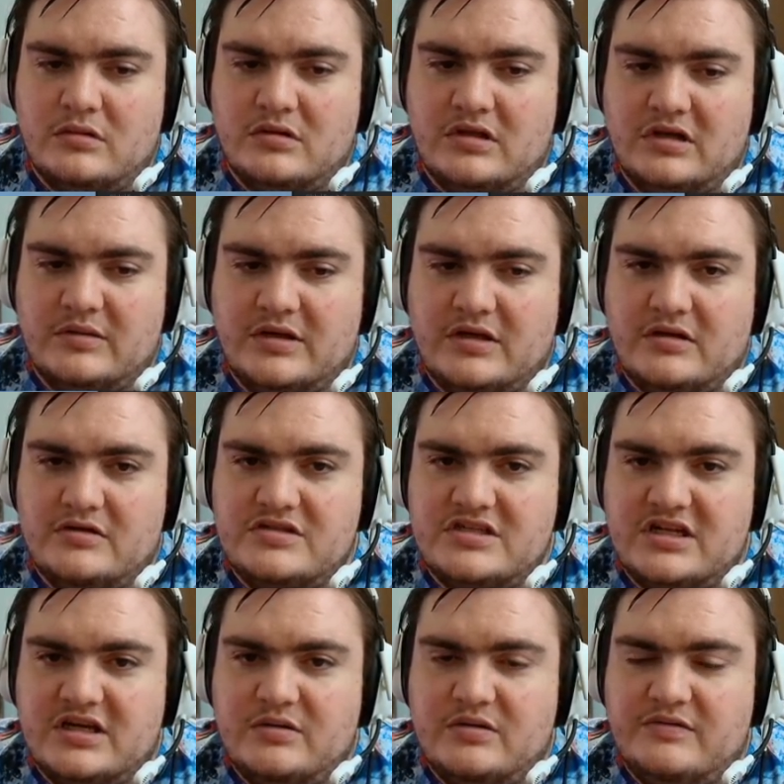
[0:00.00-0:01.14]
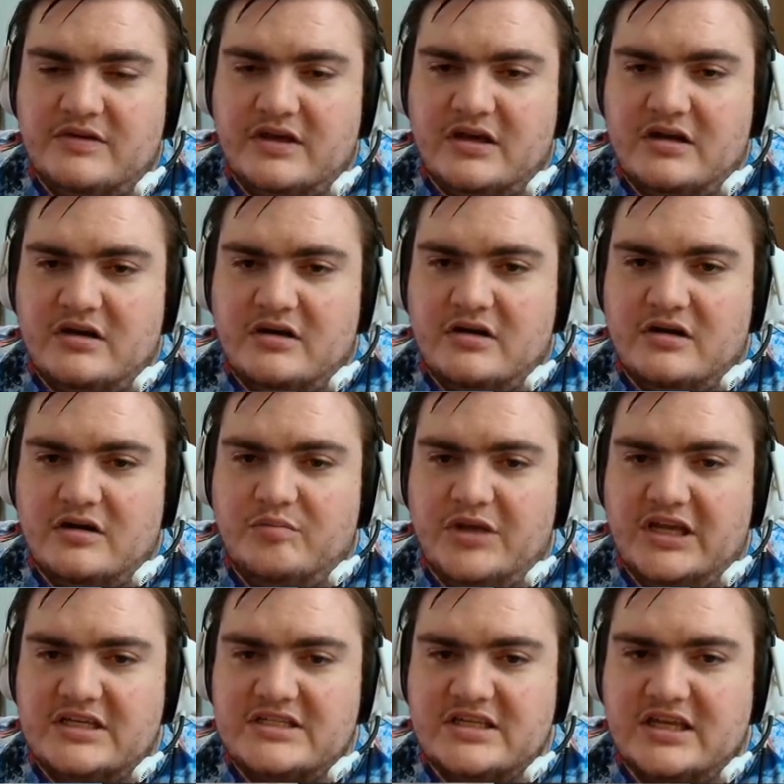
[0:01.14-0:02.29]
There we go. So now we've got our
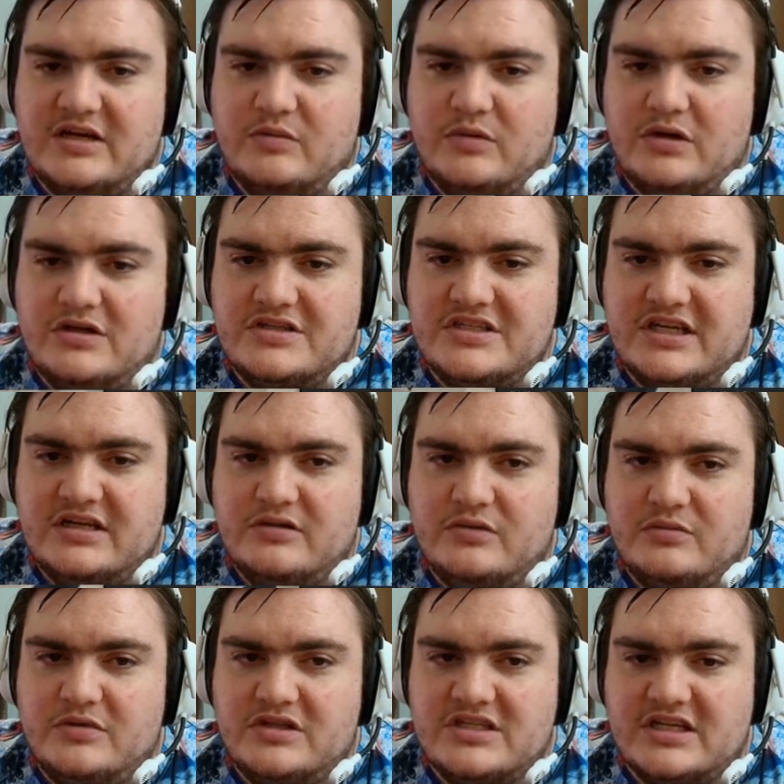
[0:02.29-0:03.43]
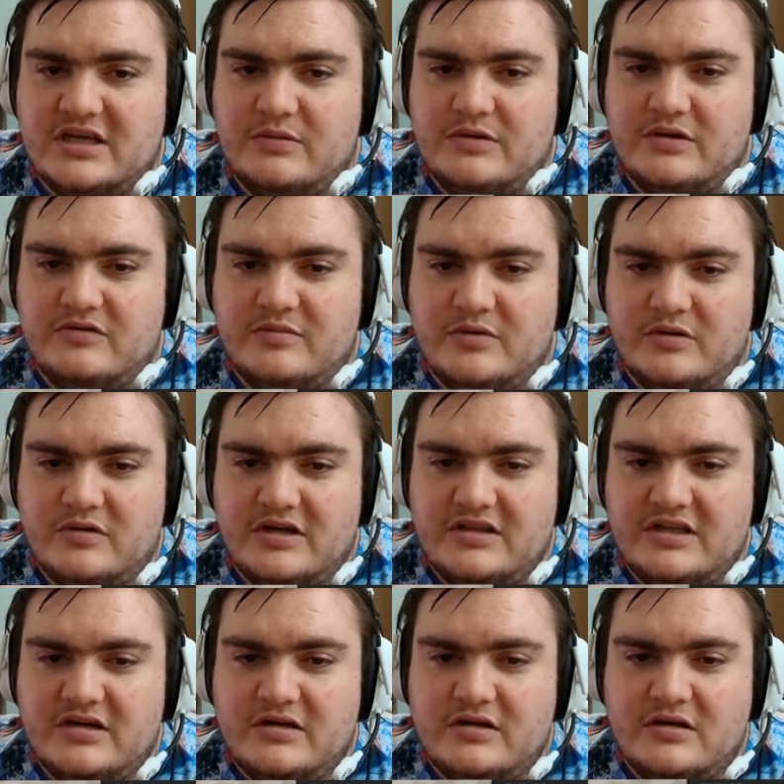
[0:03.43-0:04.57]
baseline wall set. Oh, looks like I went overboard right
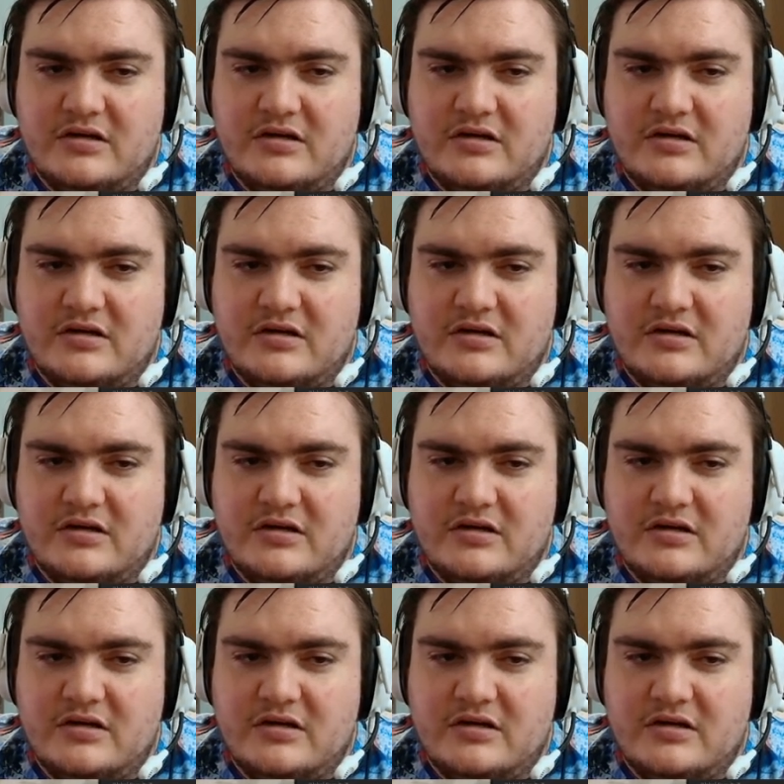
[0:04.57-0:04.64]
there.